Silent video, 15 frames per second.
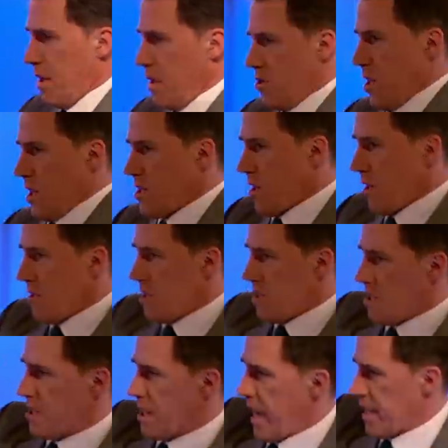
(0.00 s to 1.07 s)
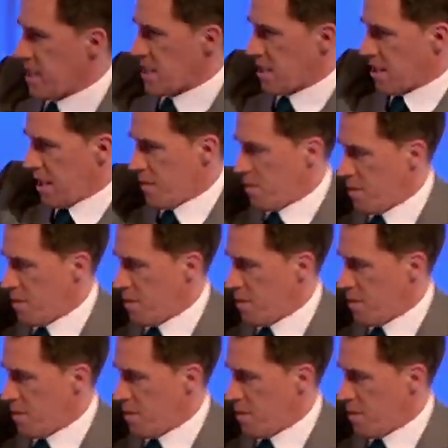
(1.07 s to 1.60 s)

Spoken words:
Just on the desk there.